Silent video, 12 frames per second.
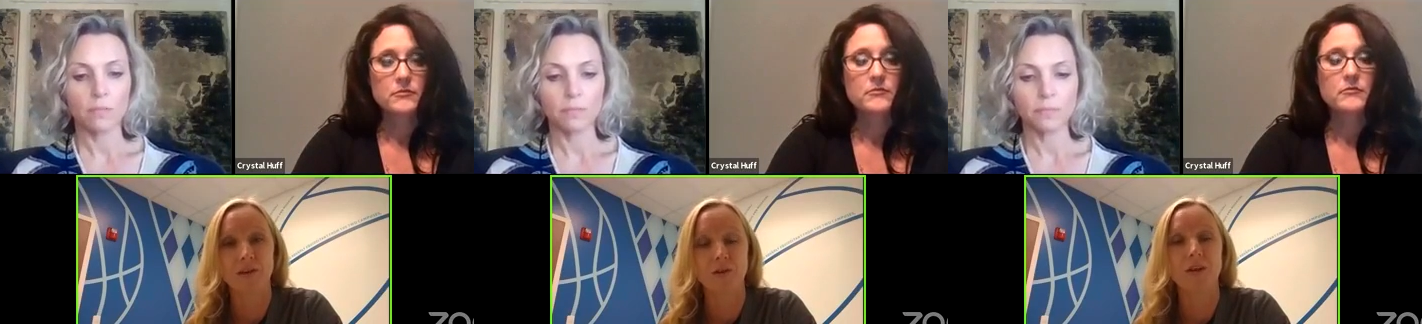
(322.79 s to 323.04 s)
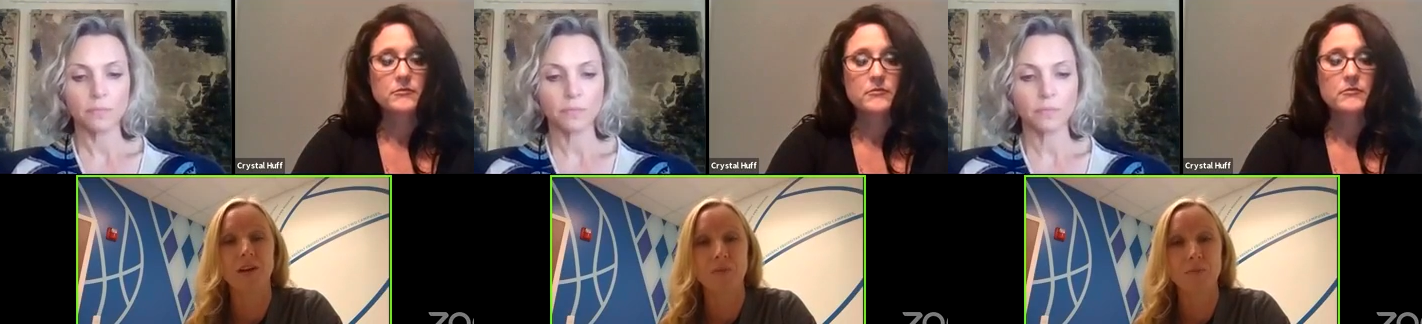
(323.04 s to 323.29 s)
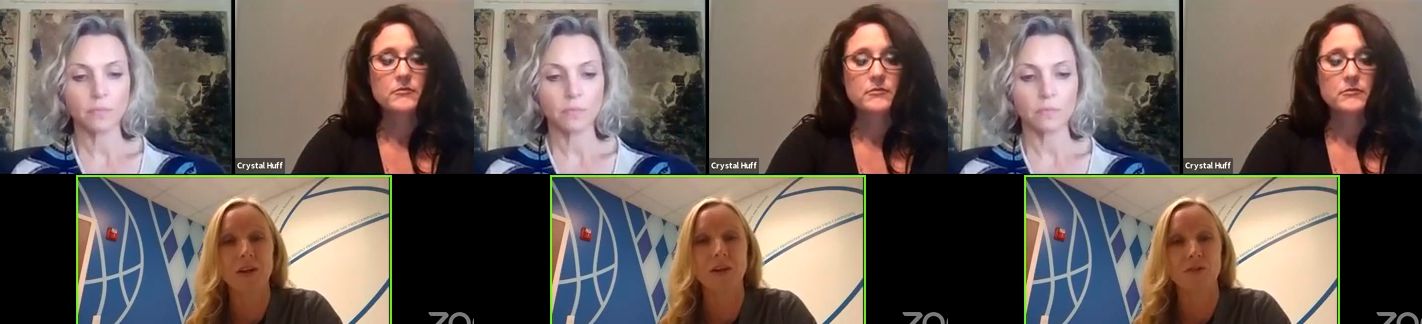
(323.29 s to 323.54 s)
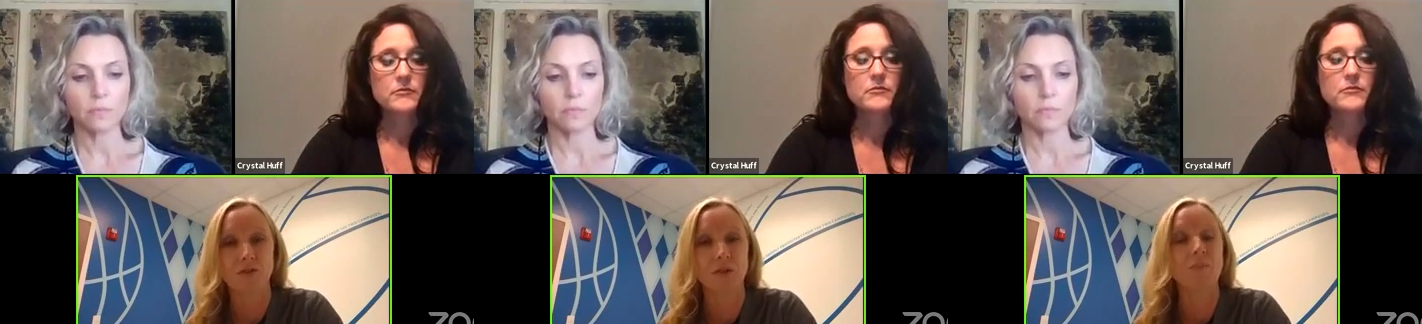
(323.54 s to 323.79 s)
Speaker 1: you need to meet a
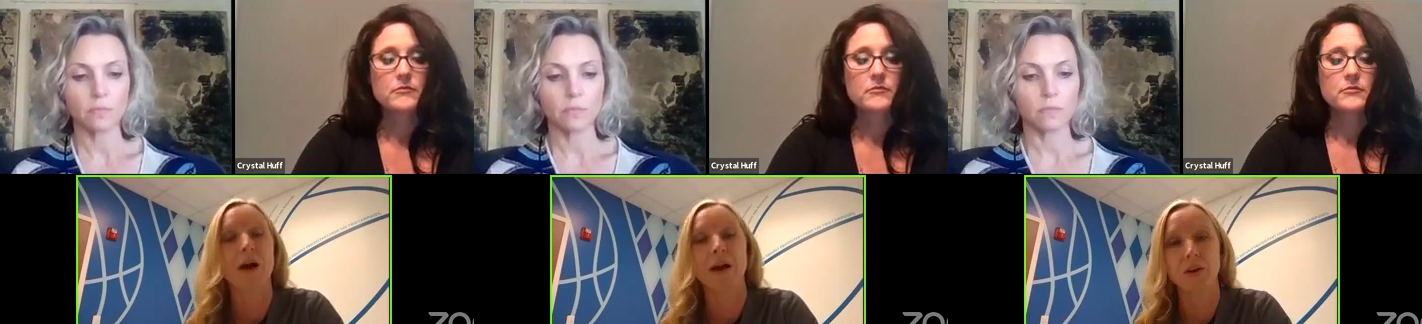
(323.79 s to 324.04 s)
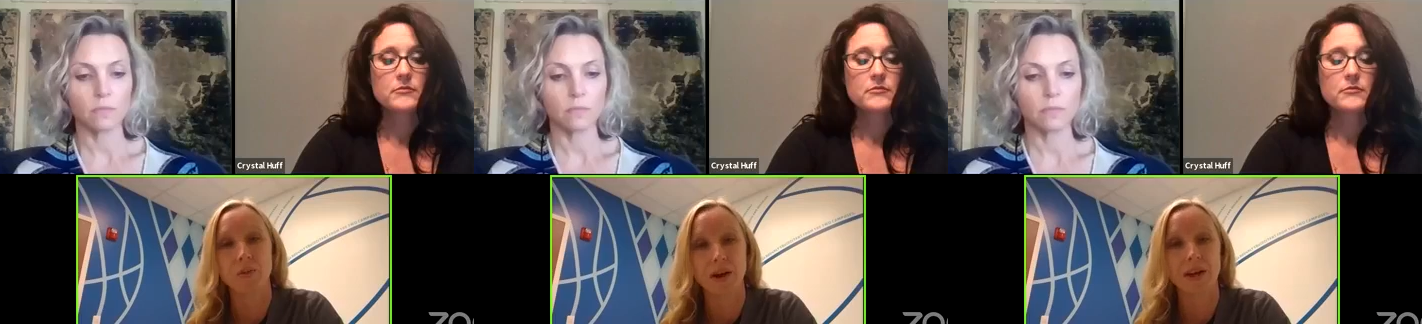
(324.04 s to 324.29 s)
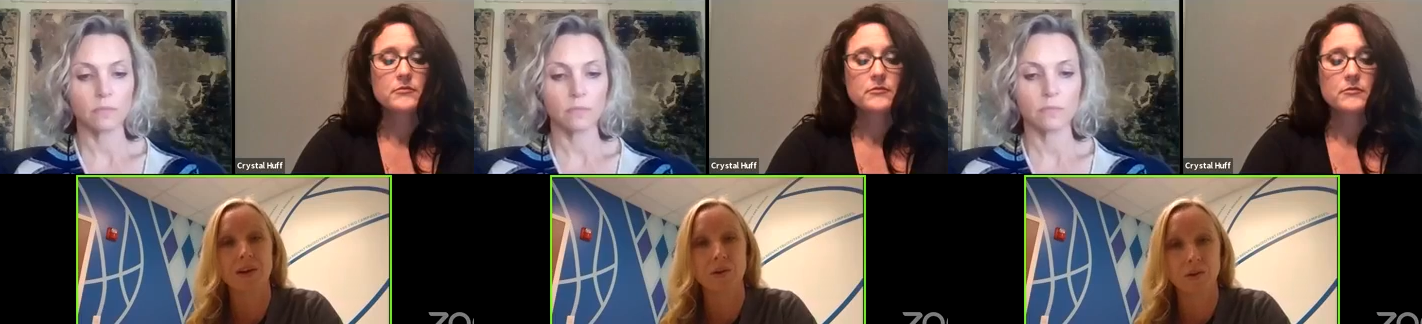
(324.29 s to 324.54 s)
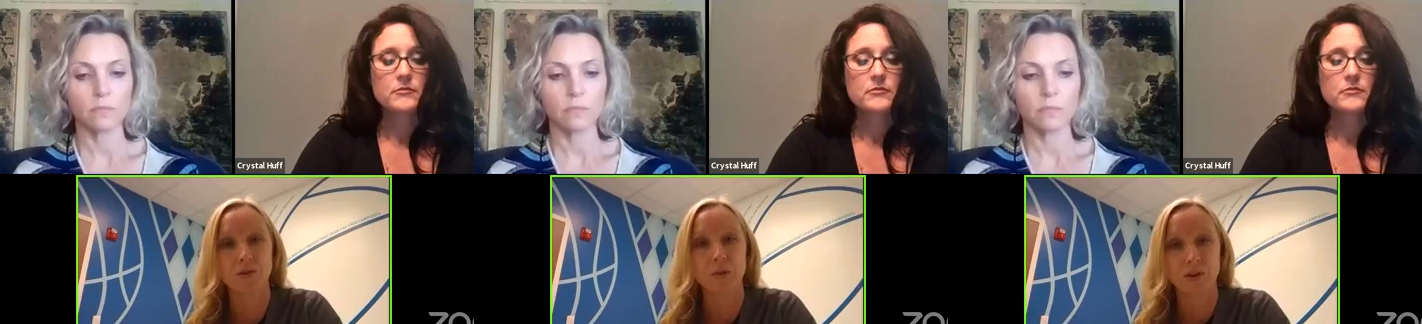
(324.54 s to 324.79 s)
certain body weight in
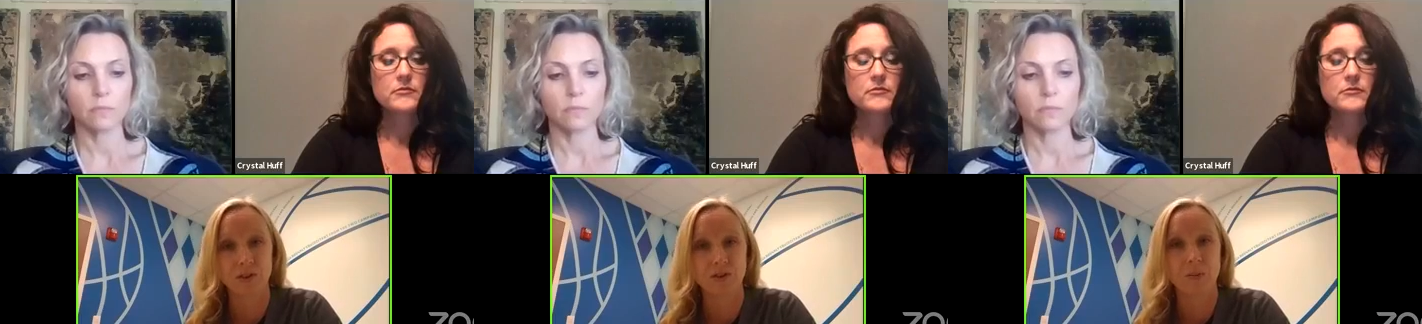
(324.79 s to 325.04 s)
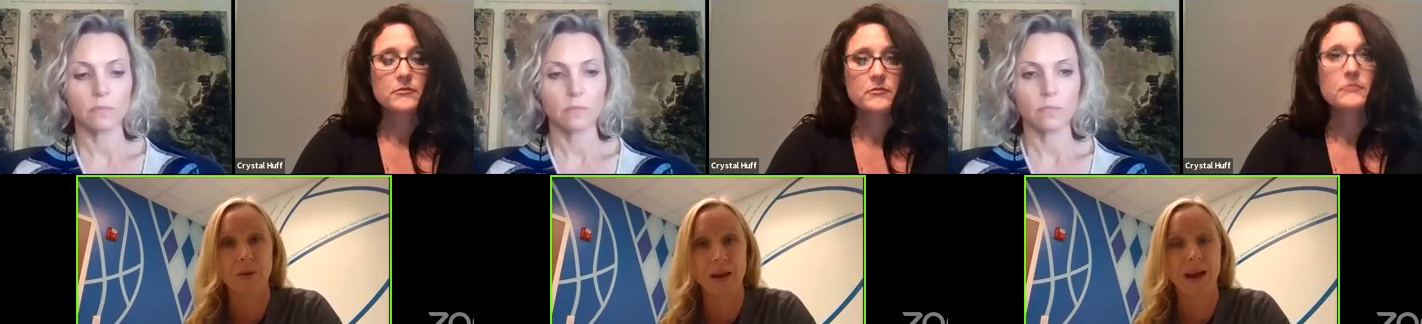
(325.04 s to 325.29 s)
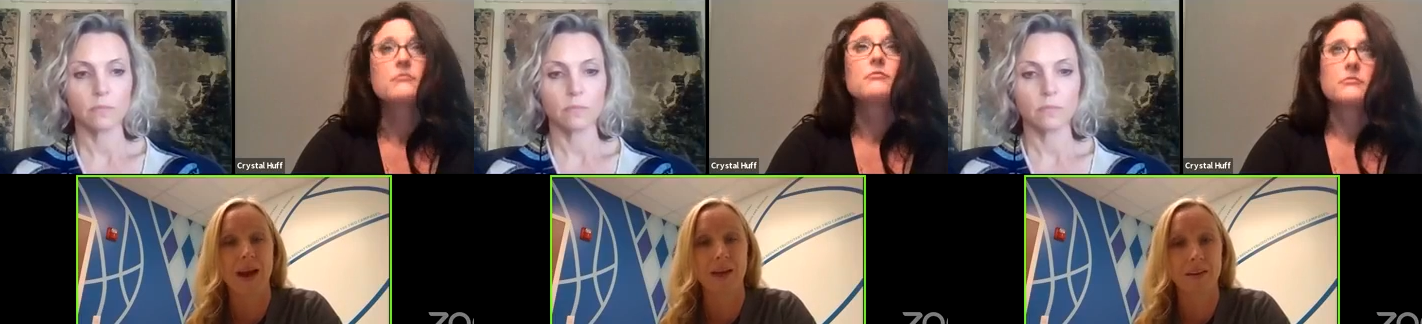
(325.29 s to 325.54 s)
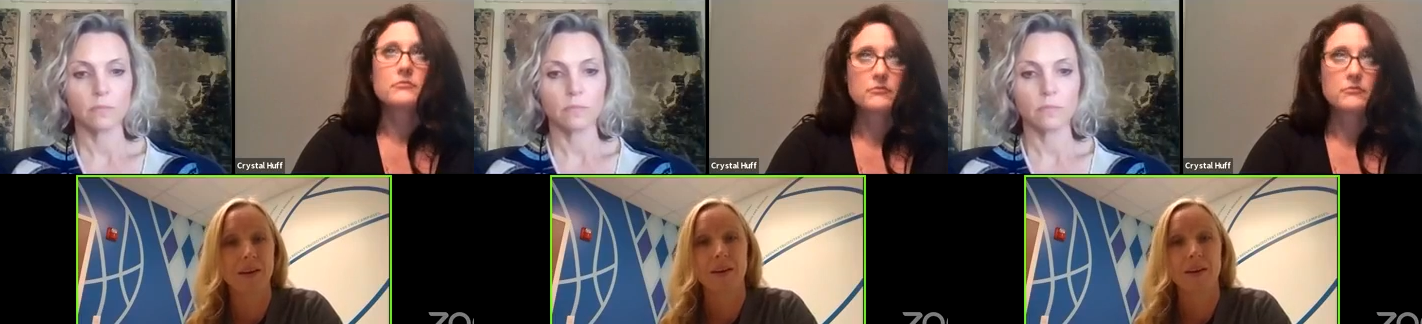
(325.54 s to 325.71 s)
order to participate at